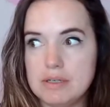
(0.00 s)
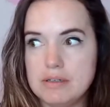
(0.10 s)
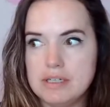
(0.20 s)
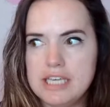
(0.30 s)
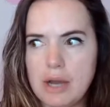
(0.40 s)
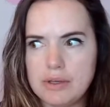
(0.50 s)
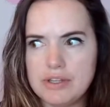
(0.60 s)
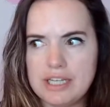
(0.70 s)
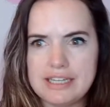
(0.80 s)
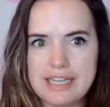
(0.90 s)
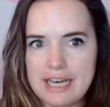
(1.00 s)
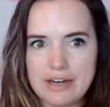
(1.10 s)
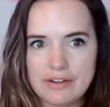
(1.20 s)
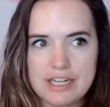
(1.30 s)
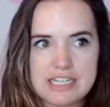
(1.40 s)
calculating the
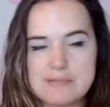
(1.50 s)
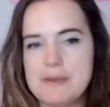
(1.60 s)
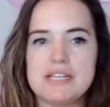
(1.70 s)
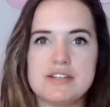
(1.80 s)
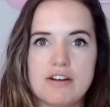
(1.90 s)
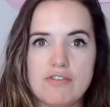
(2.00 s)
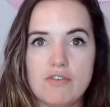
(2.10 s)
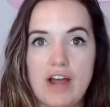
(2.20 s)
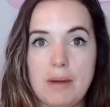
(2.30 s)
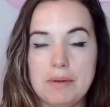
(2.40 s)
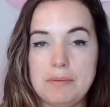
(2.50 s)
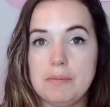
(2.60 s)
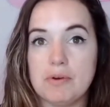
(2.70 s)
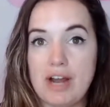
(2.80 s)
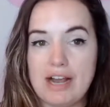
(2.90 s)
analytics based off of how many
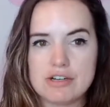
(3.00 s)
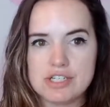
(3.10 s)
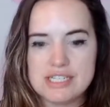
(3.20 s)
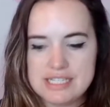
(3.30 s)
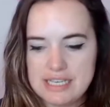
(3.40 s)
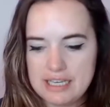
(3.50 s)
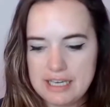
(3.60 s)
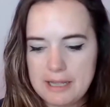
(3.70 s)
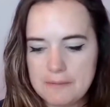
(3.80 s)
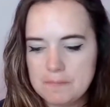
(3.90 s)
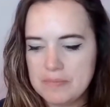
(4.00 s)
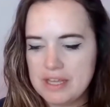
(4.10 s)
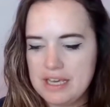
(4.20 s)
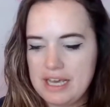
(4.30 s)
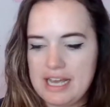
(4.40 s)
people are actually seeing it,
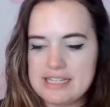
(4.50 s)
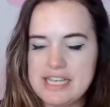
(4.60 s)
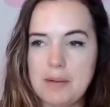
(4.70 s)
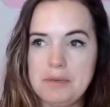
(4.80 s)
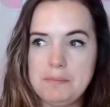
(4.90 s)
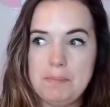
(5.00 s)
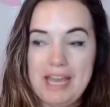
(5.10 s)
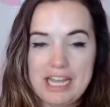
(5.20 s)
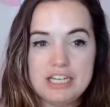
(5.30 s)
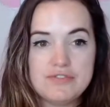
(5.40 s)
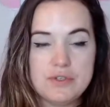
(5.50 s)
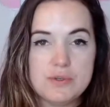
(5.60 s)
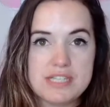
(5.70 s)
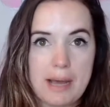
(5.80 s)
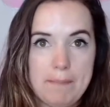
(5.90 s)
it's how many page views
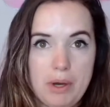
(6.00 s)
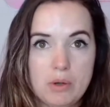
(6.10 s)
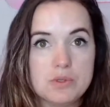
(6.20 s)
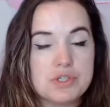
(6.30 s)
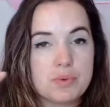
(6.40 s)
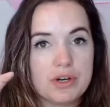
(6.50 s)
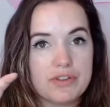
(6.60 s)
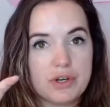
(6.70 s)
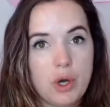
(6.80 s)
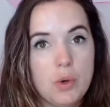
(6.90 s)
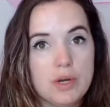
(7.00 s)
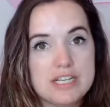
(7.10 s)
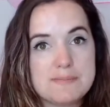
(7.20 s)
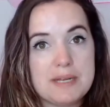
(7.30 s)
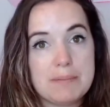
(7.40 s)
that post where the code has
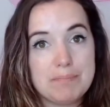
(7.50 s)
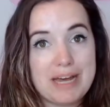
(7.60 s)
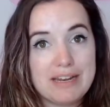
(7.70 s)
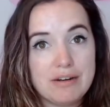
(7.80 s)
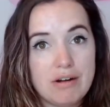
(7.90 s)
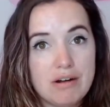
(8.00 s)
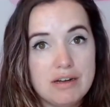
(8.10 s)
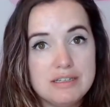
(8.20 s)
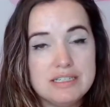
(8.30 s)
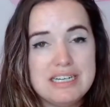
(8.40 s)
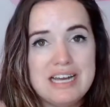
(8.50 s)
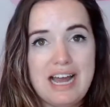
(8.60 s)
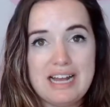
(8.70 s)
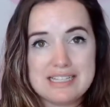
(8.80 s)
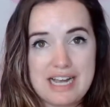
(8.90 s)
been embedded on
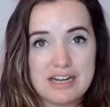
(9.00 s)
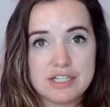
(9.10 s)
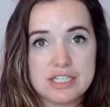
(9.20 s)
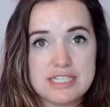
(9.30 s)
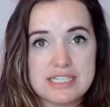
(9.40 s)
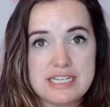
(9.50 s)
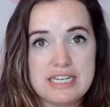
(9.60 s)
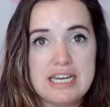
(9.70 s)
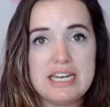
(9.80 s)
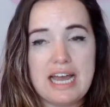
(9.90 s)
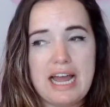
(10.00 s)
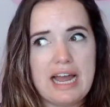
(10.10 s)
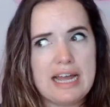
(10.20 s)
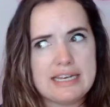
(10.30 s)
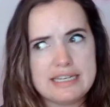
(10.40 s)
has actually seen it,
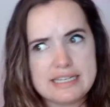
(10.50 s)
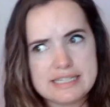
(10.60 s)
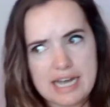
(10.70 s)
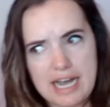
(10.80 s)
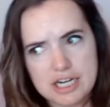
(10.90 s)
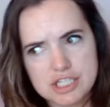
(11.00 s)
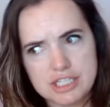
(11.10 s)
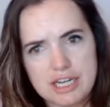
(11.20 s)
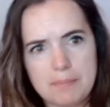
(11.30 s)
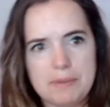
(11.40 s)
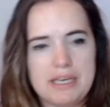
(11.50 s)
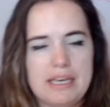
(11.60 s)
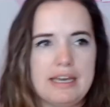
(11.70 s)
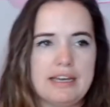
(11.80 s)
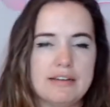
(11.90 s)
and it's actually not
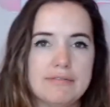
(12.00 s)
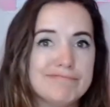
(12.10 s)
being